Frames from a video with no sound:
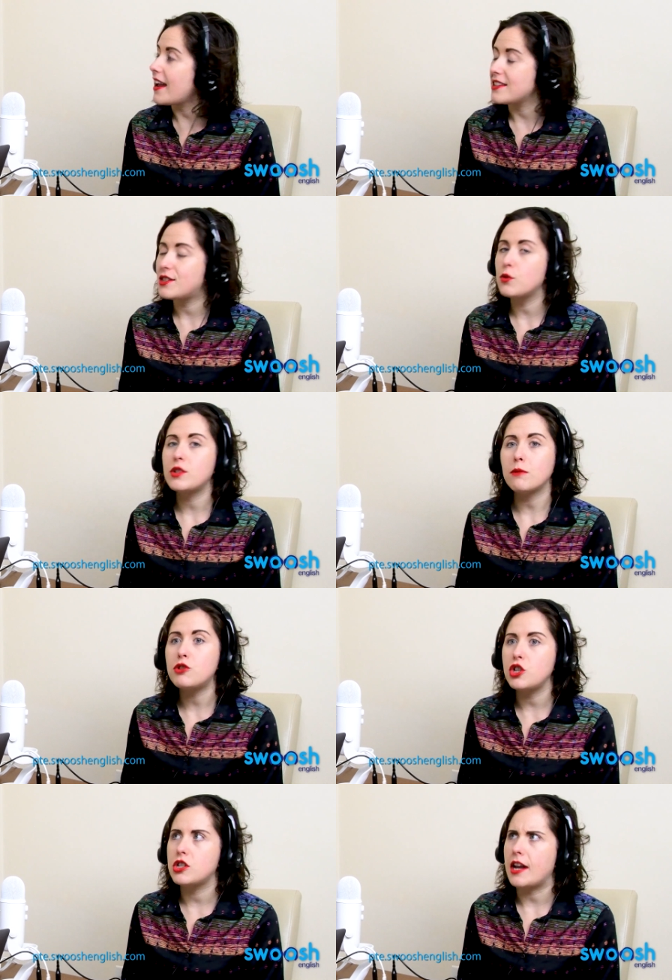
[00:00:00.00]
Yeah, so some
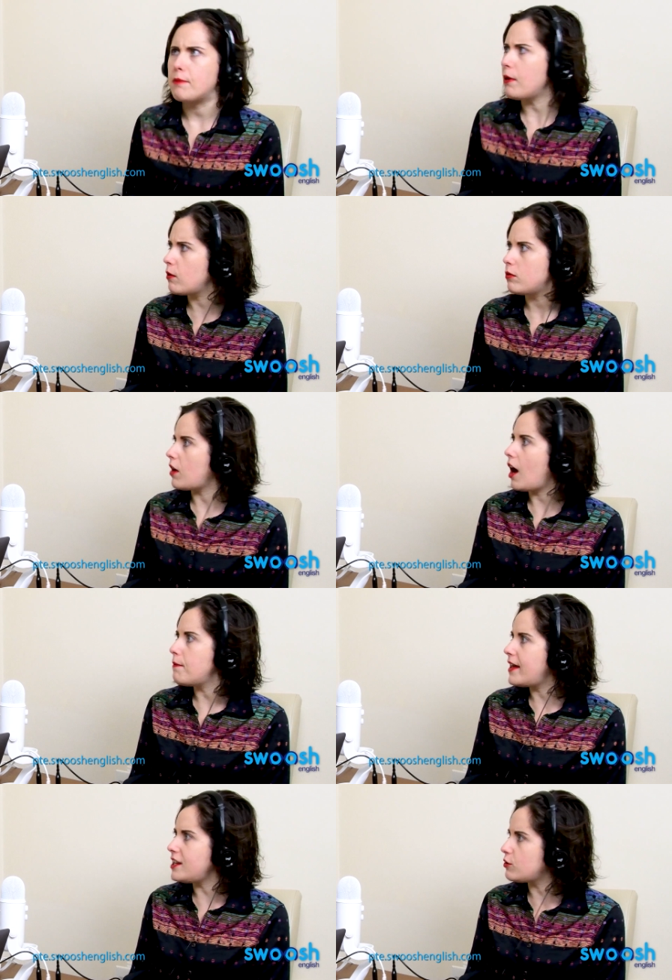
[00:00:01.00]
students are like, but how
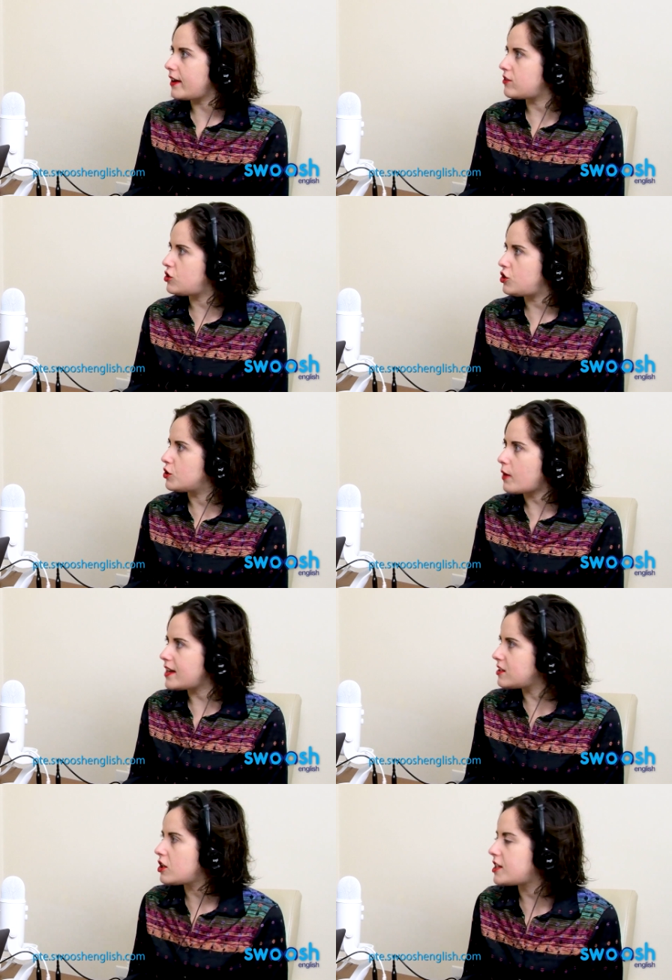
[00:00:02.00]
many do I have to choose? Why
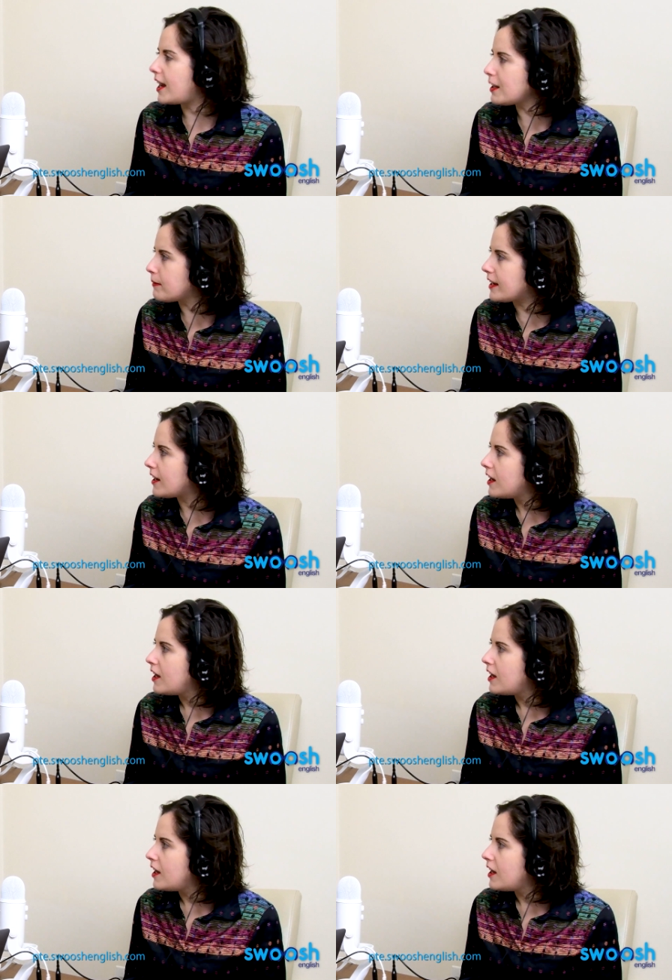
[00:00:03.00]
is it not telling me?